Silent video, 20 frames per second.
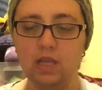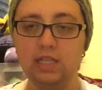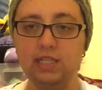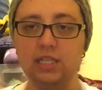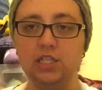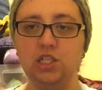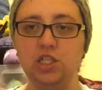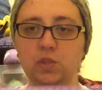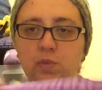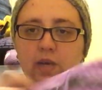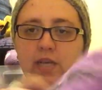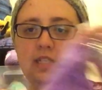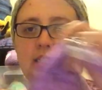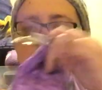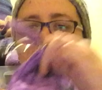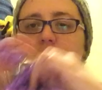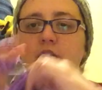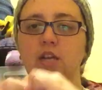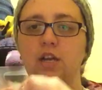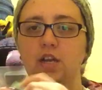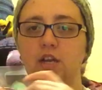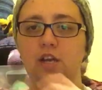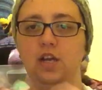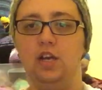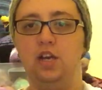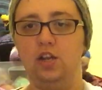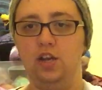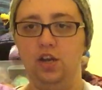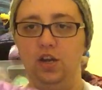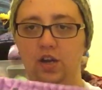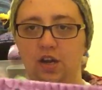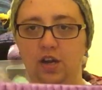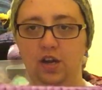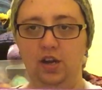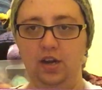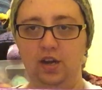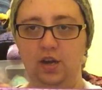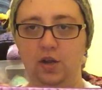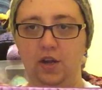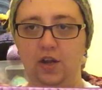Stitches West,
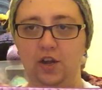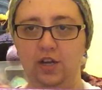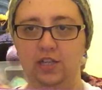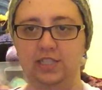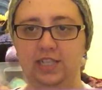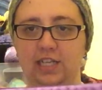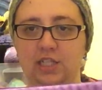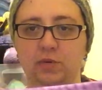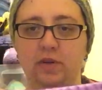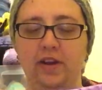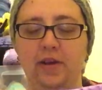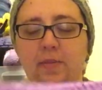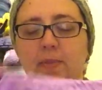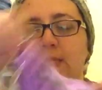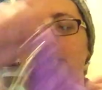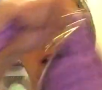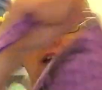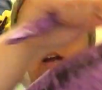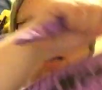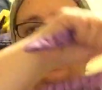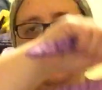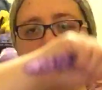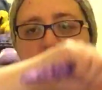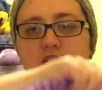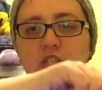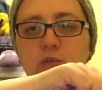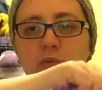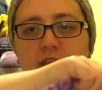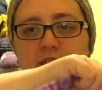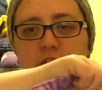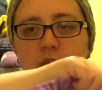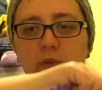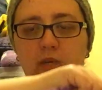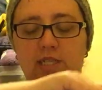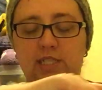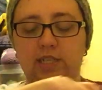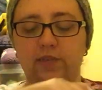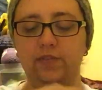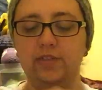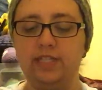Nerdy Sanctuary, Stitches West
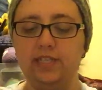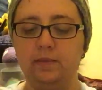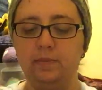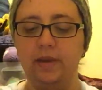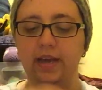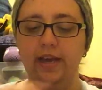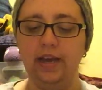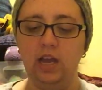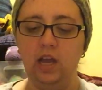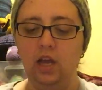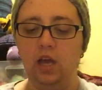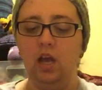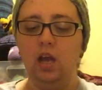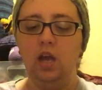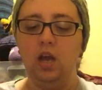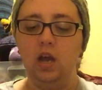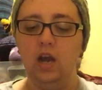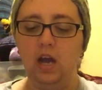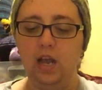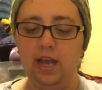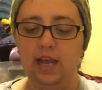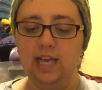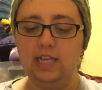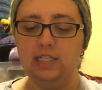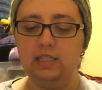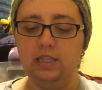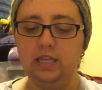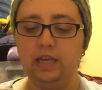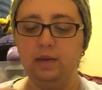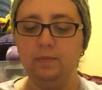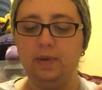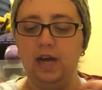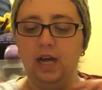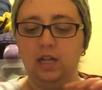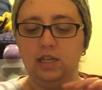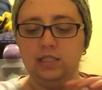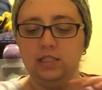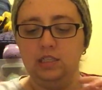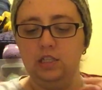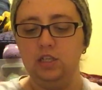2017 bag, is
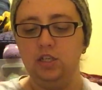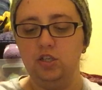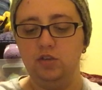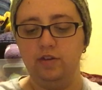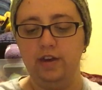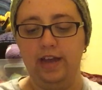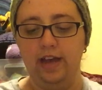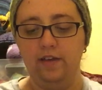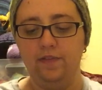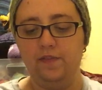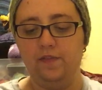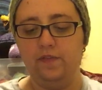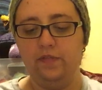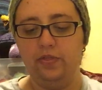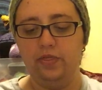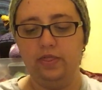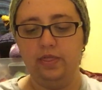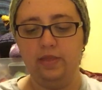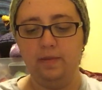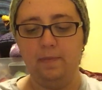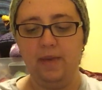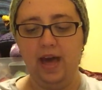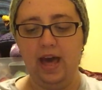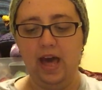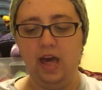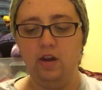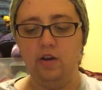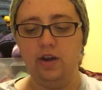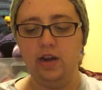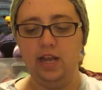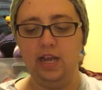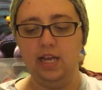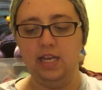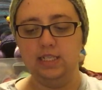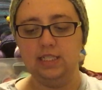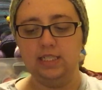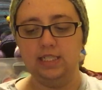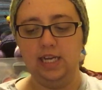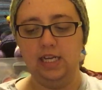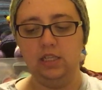Neapolitan the Giraffe. The pattern
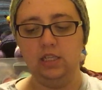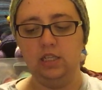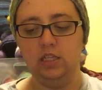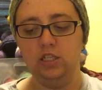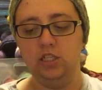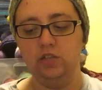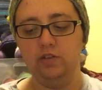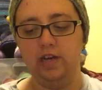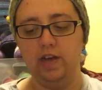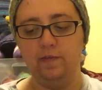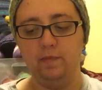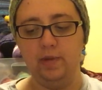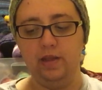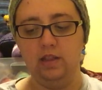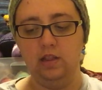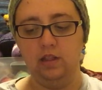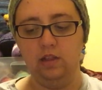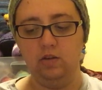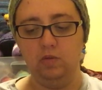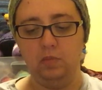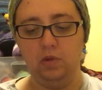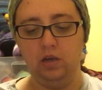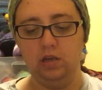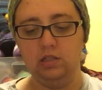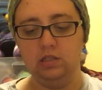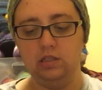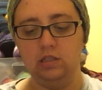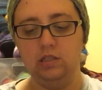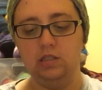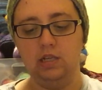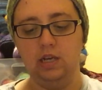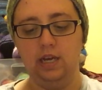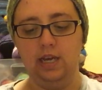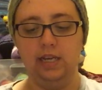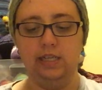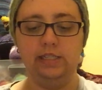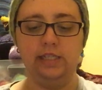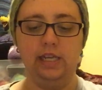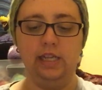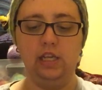is Stanley the Giraffe by the Little Muggers
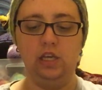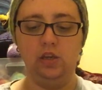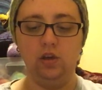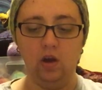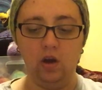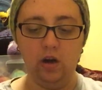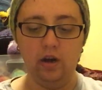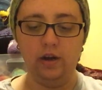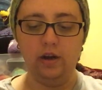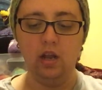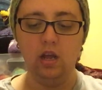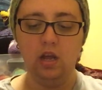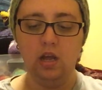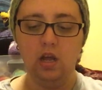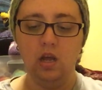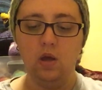Designs, and the yarn